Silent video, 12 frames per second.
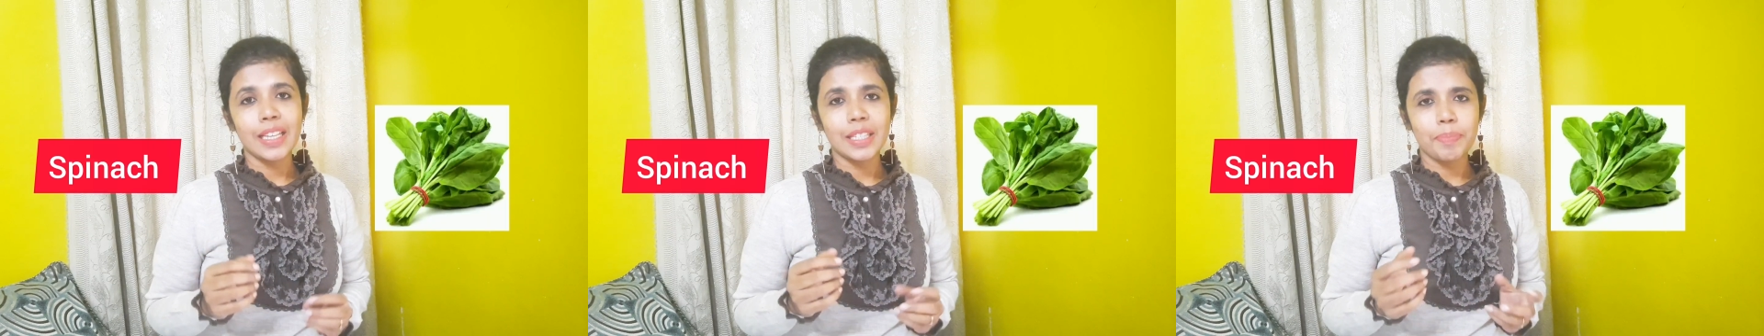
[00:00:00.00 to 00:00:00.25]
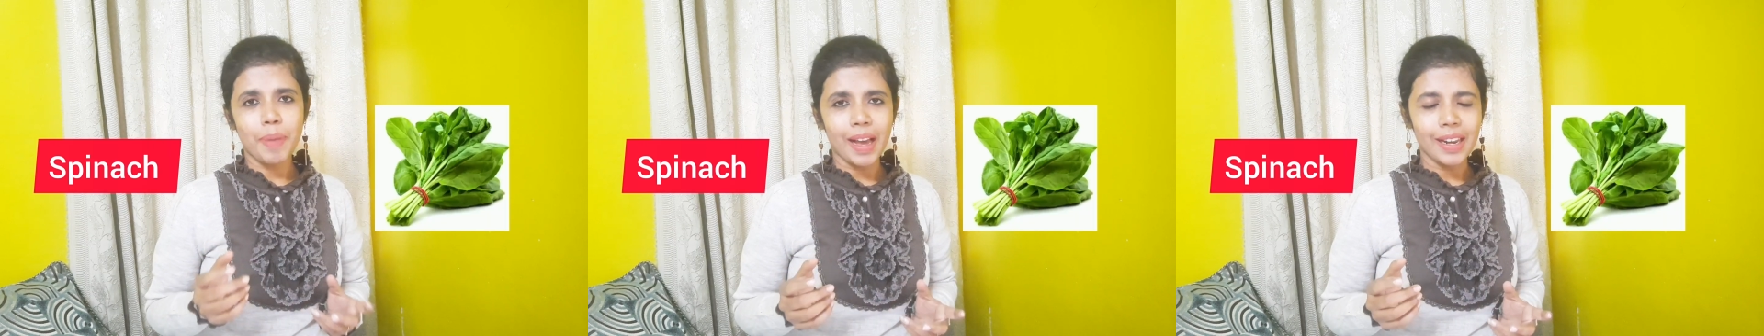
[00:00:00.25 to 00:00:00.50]

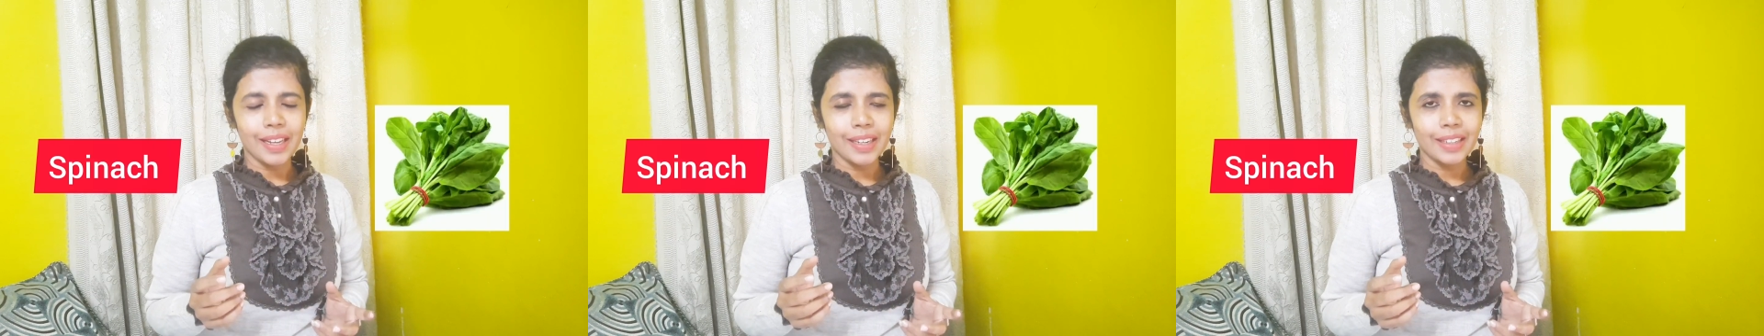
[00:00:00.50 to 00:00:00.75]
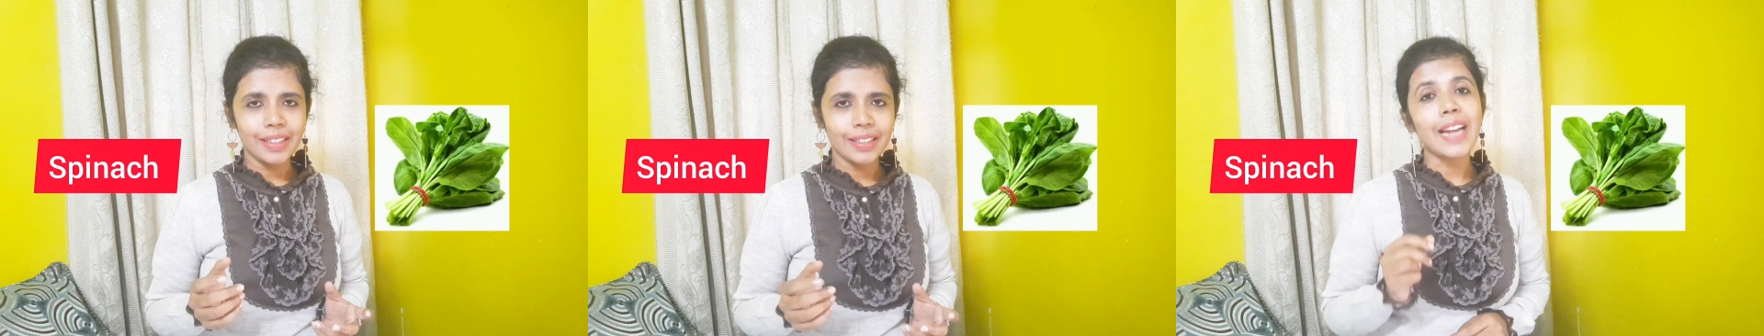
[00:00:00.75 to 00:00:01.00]
is
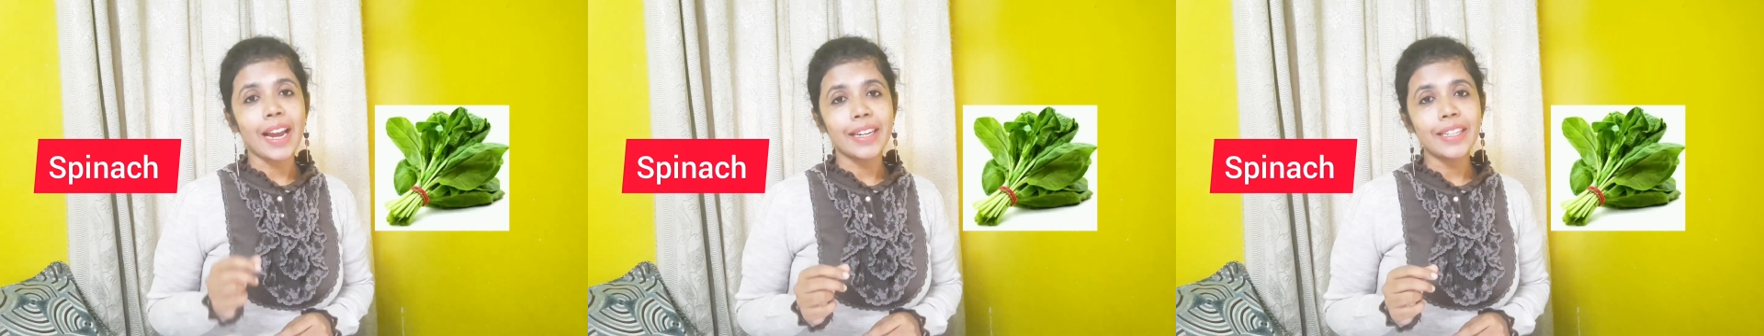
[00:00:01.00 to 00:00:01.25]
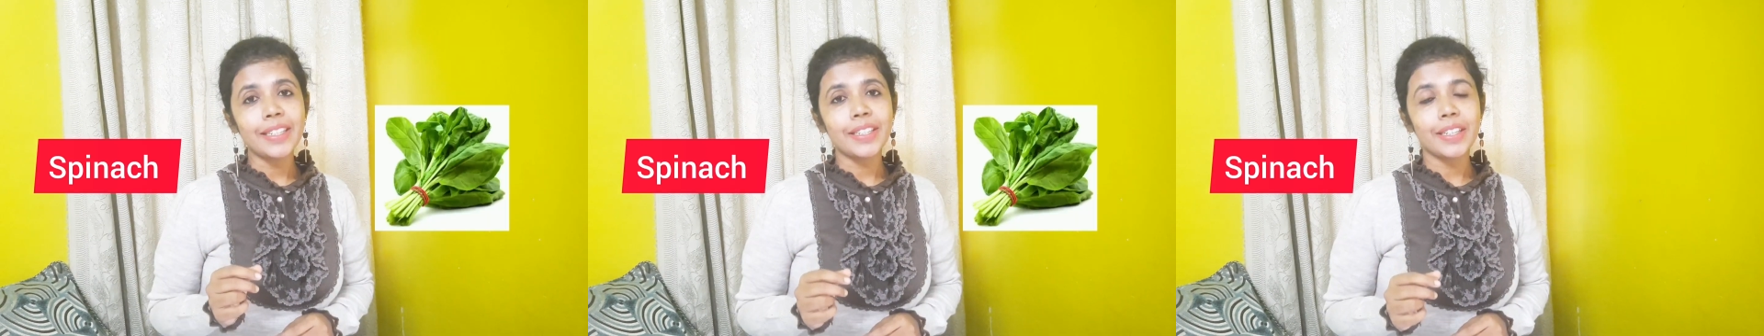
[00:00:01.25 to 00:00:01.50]
palak,
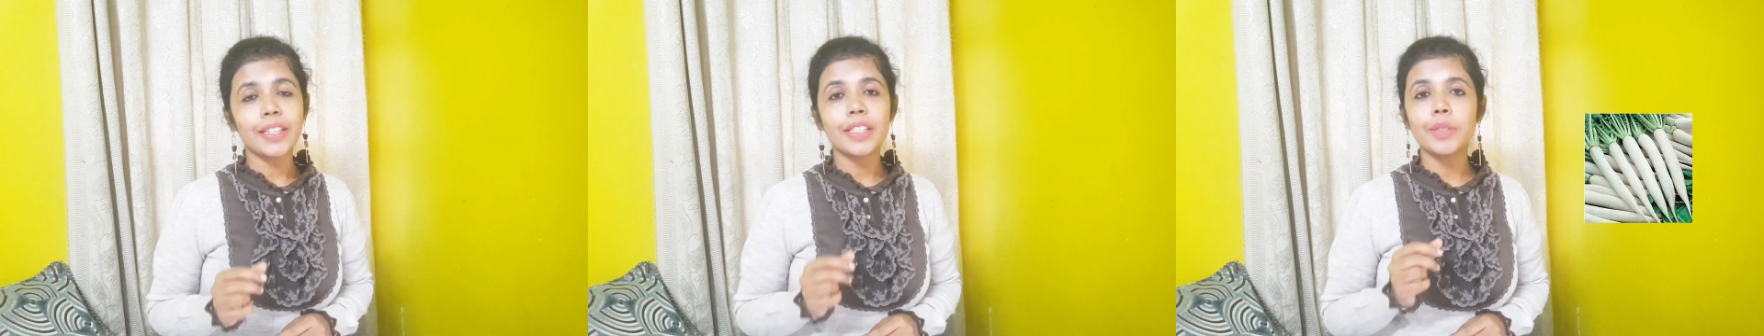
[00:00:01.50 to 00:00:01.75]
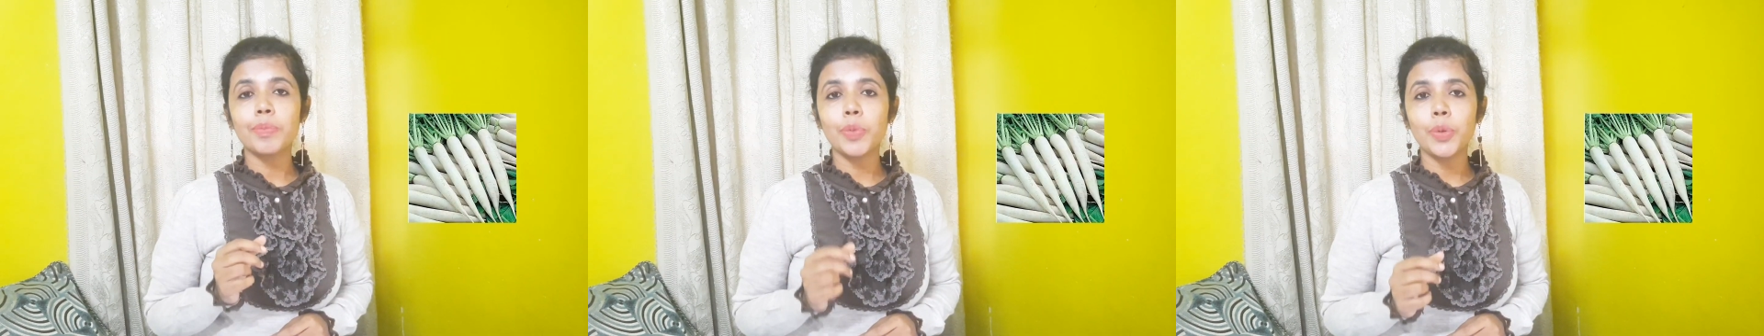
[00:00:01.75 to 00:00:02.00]
radish
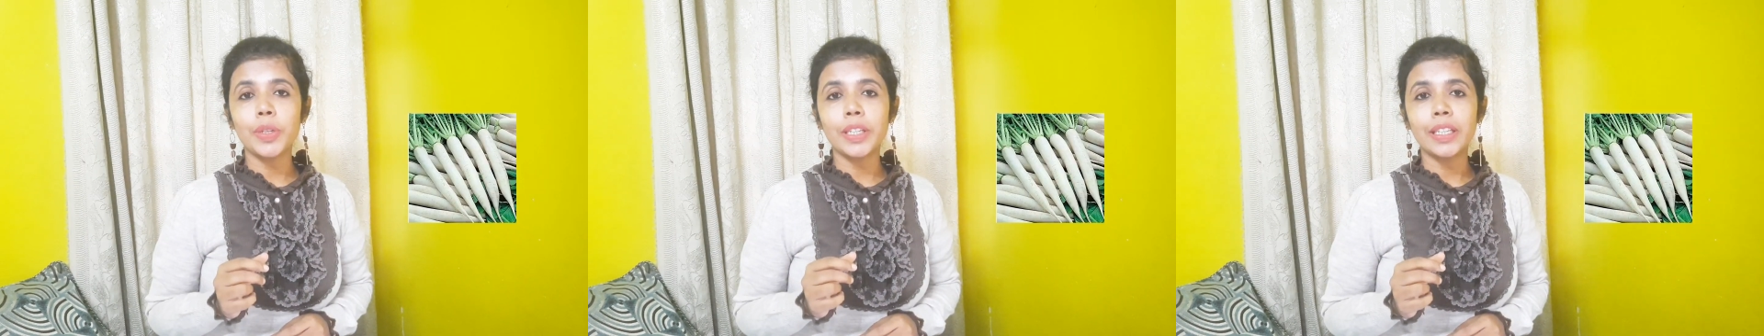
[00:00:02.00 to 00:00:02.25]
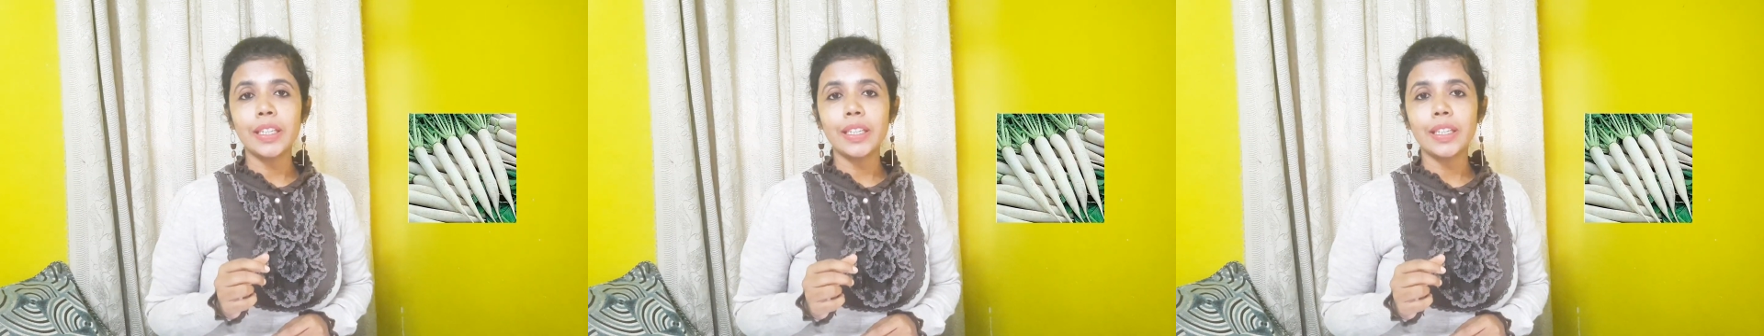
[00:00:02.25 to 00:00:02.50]
is
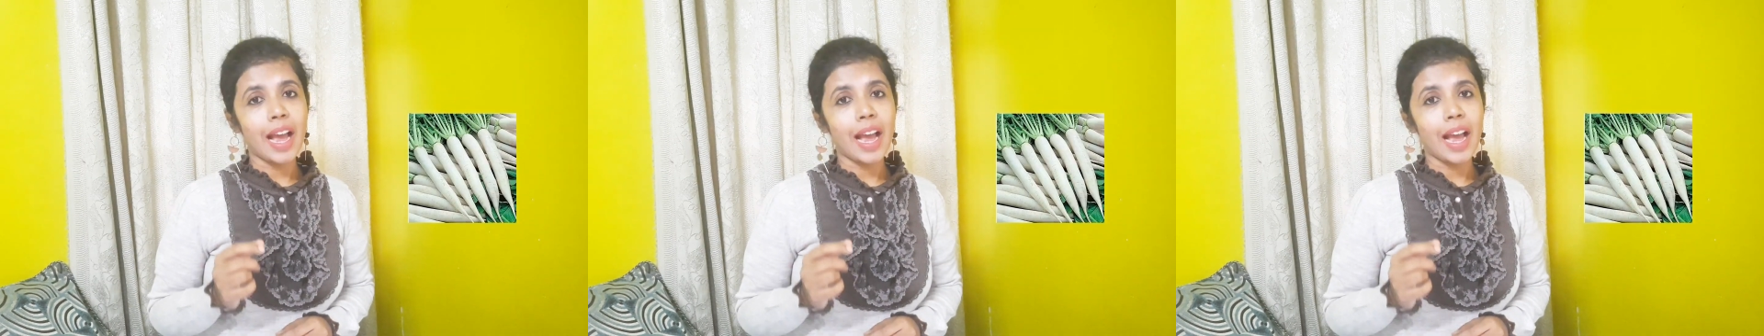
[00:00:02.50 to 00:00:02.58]
mooli,